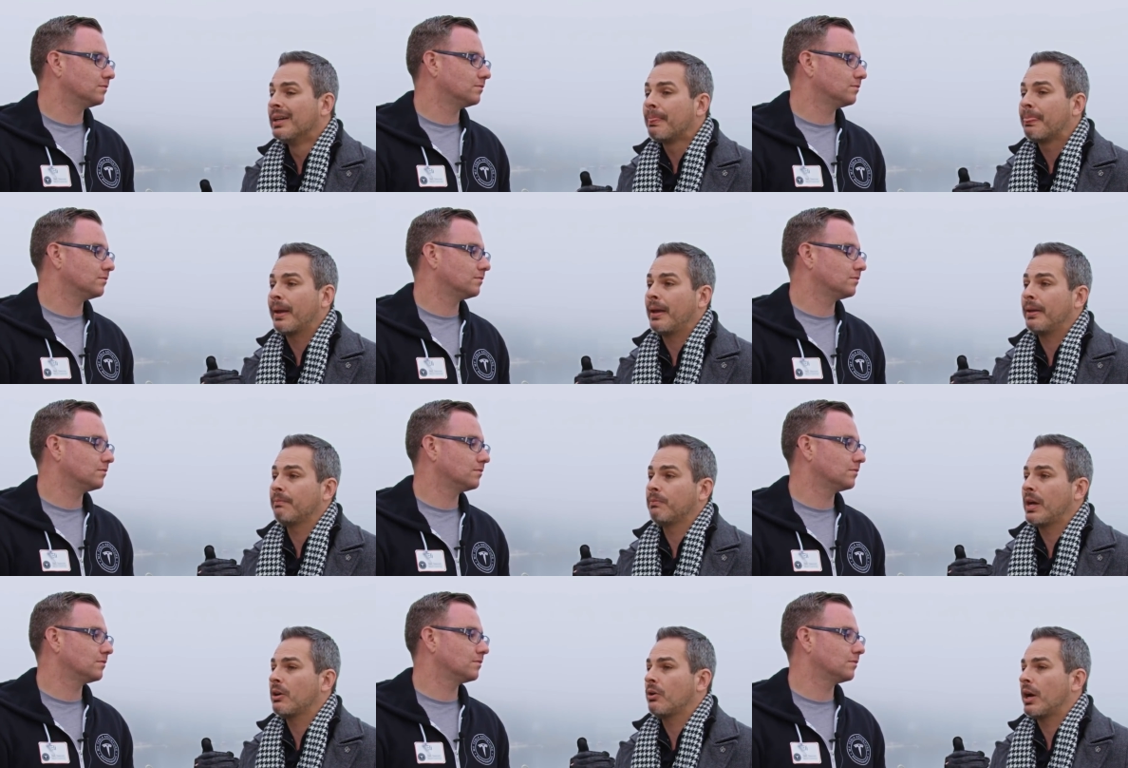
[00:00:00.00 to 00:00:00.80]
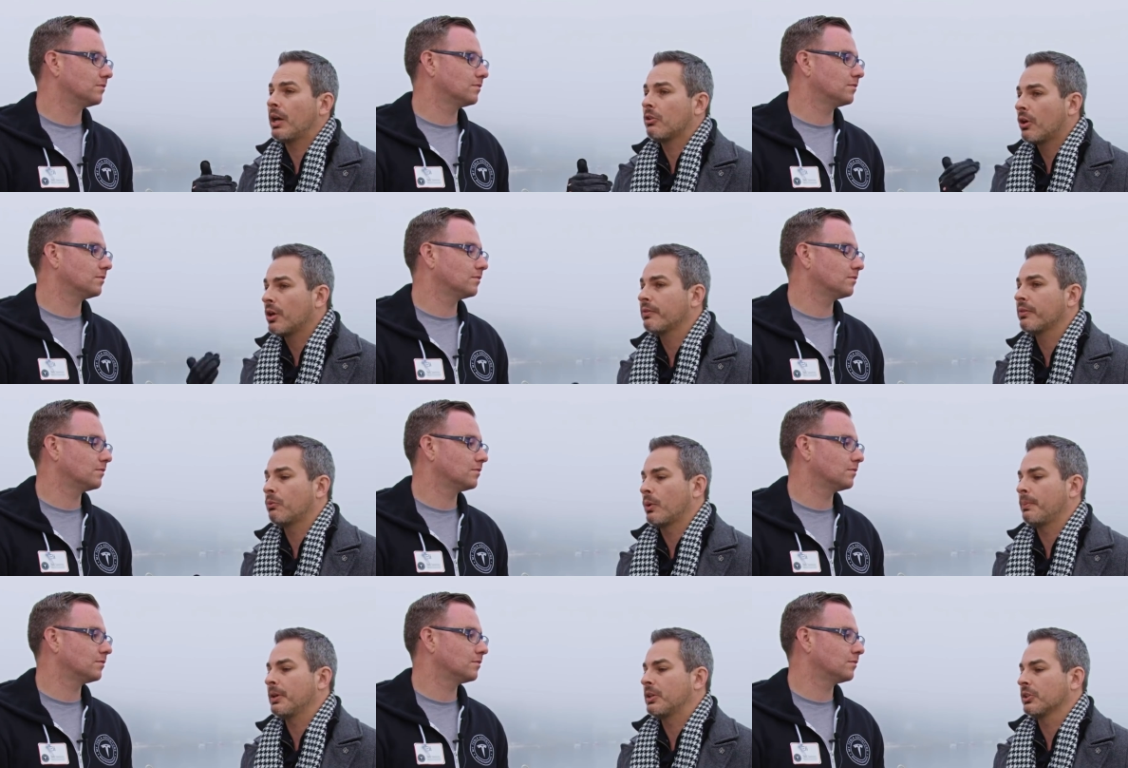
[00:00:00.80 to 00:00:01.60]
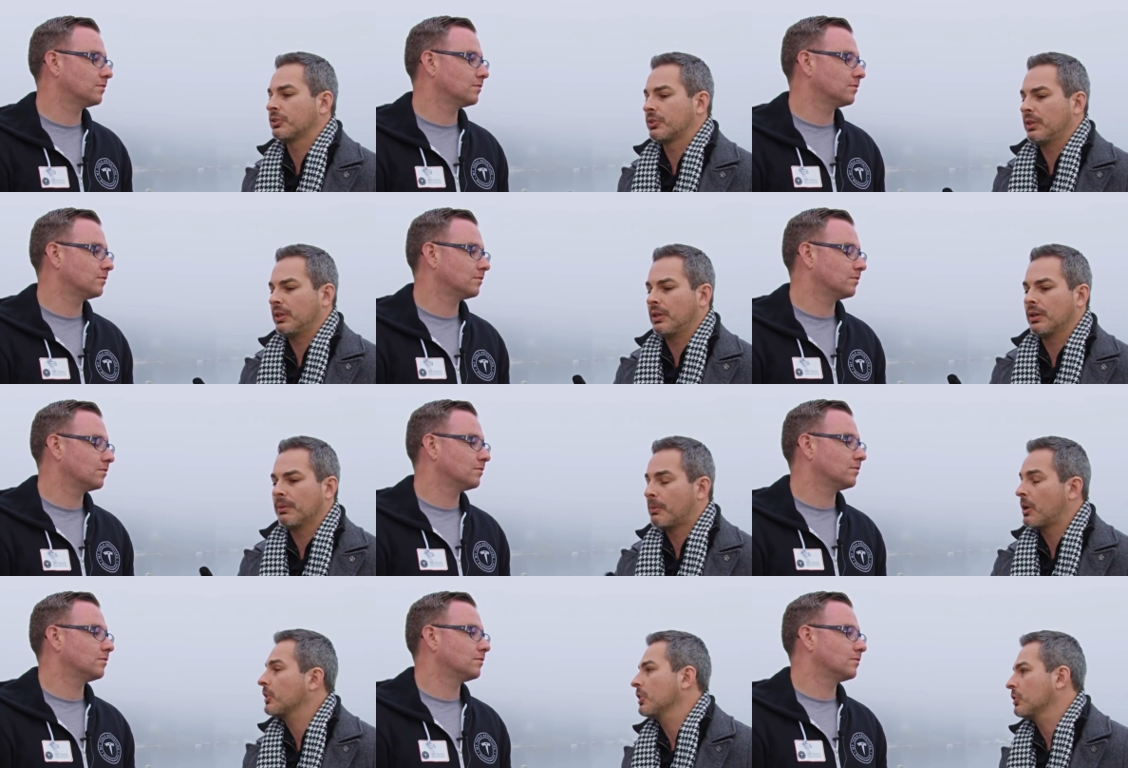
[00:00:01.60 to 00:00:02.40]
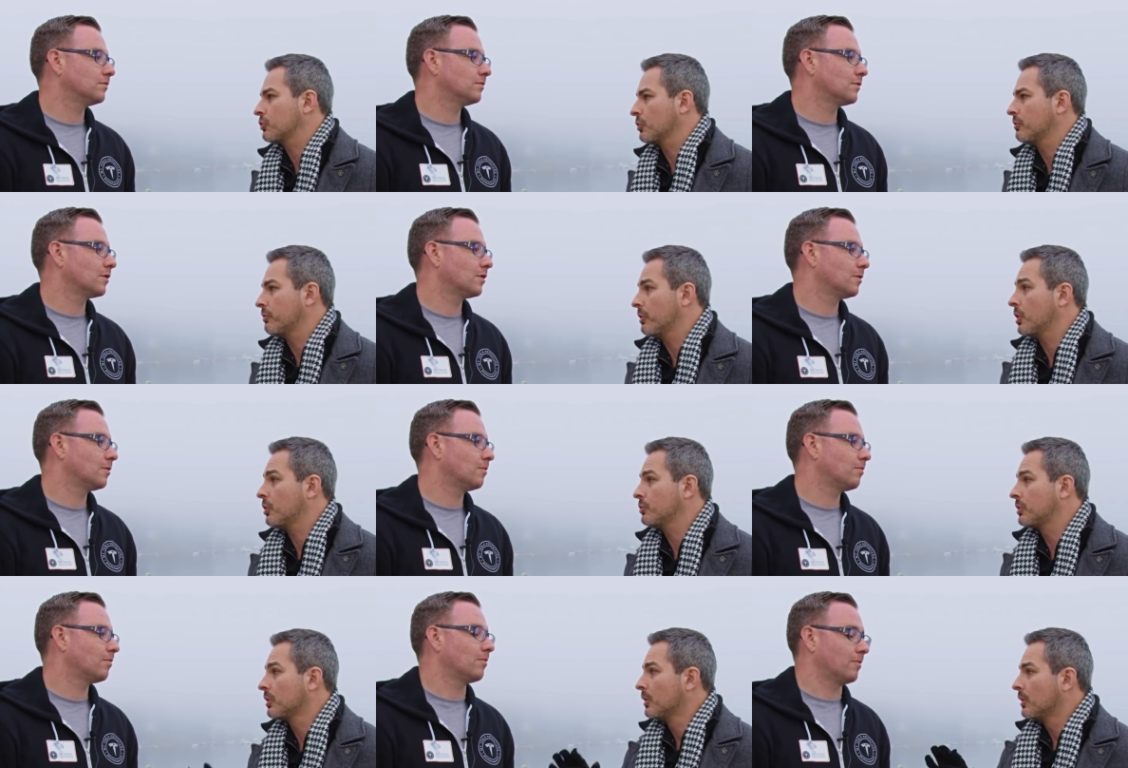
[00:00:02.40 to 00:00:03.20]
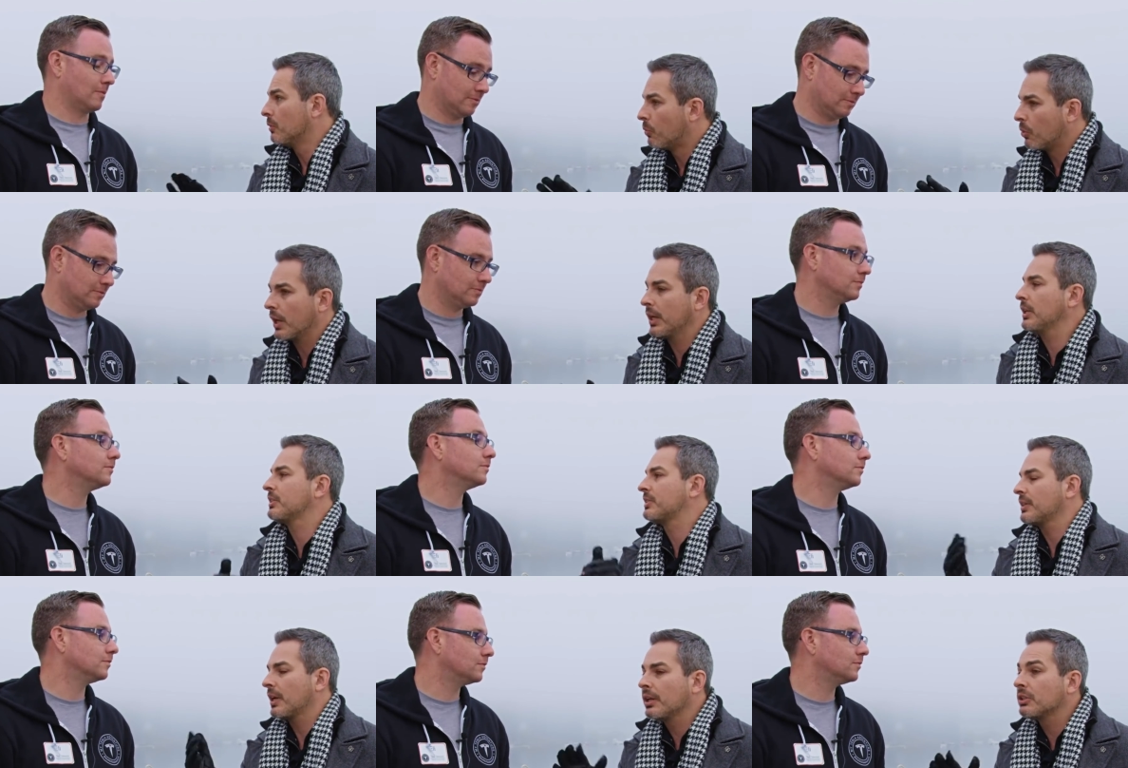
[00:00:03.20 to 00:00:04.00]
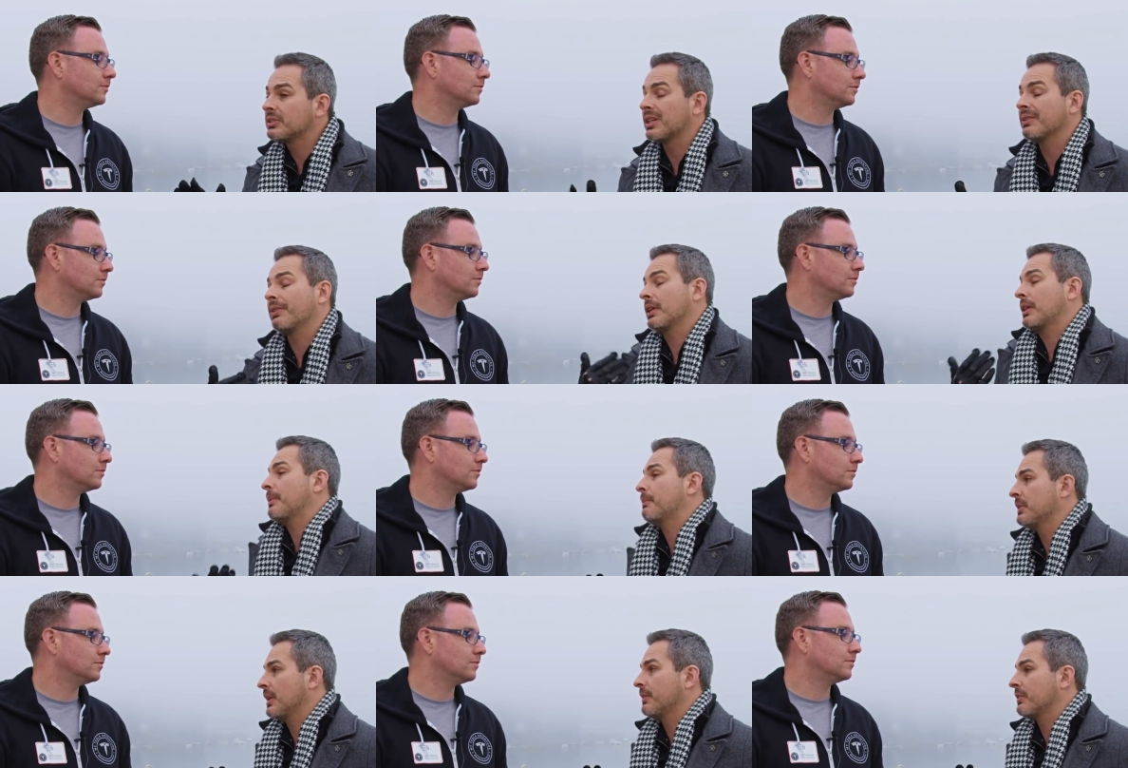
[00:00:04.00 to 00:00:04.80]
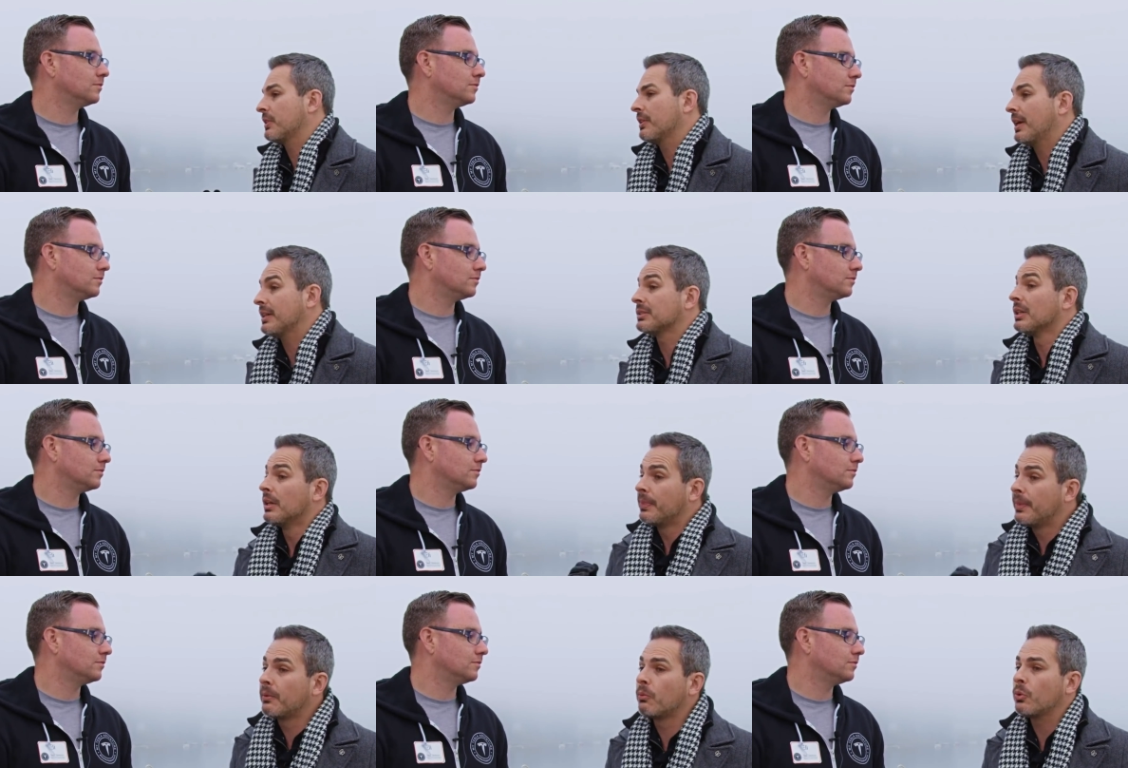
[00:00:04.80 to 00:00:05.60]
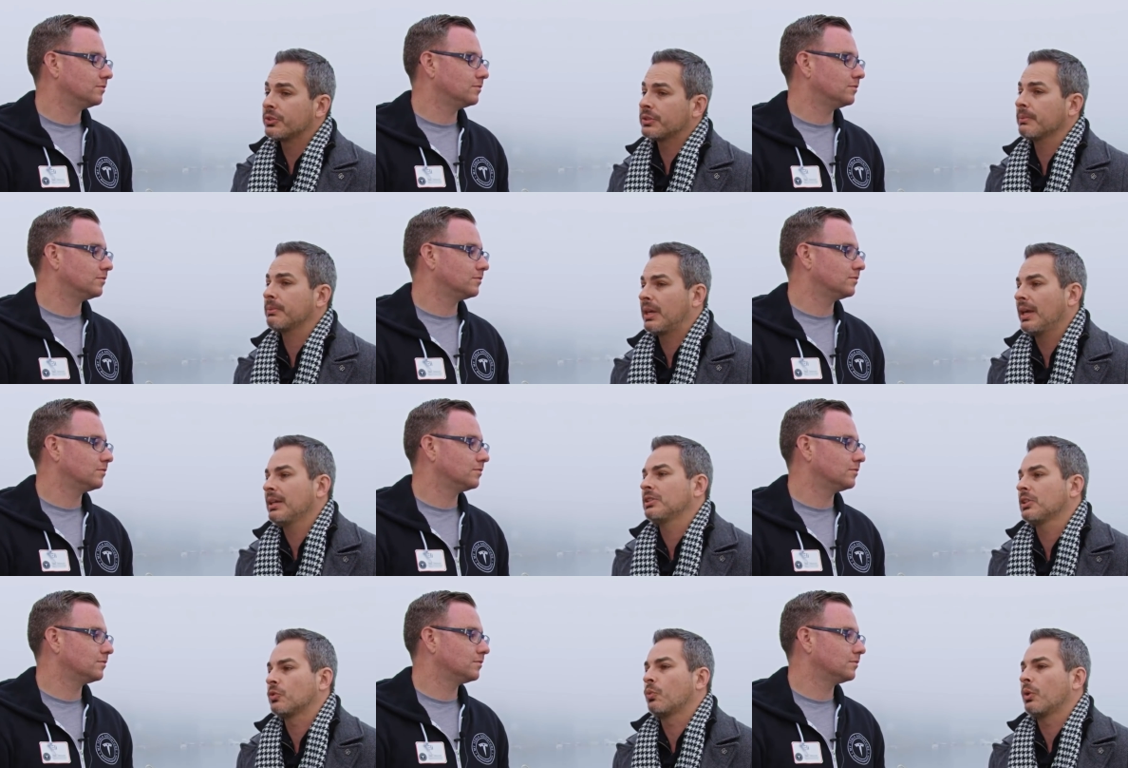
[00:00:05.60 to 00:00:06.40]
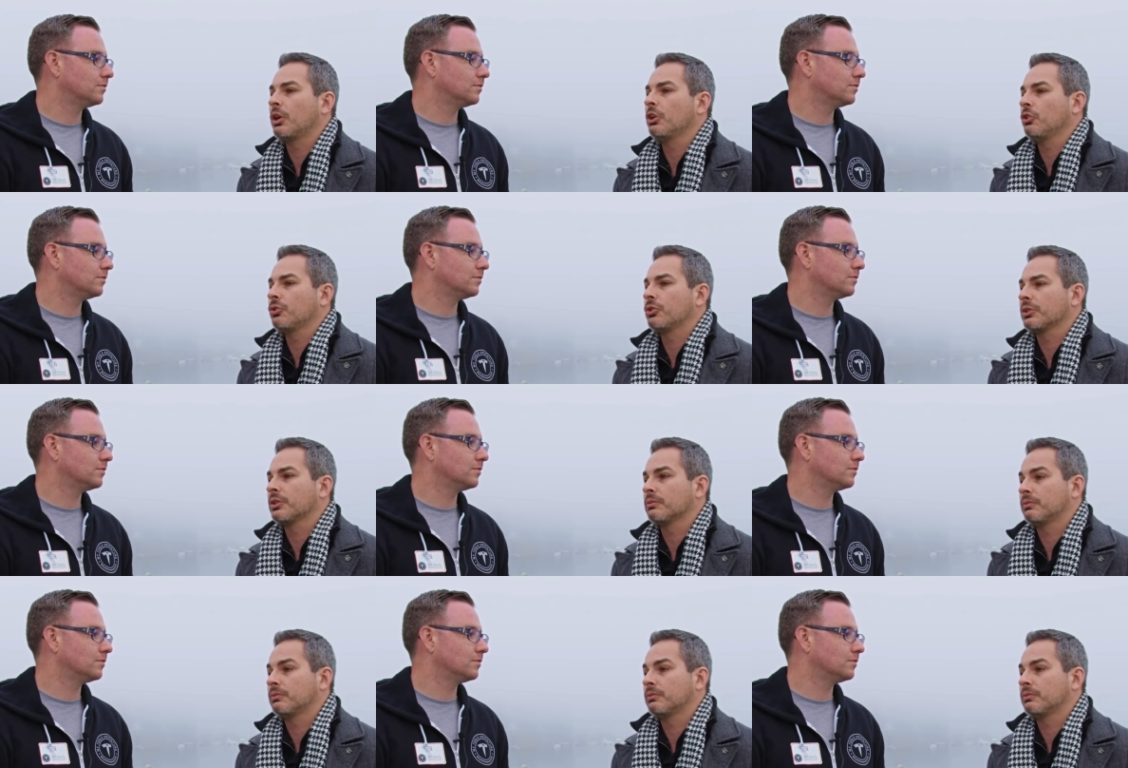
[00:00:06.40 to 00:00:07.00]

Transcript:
Speaker 1: That, now, a lot of them were because the markings on the road were in the sun and stuff like that. But nevertheless, there was some cases where you could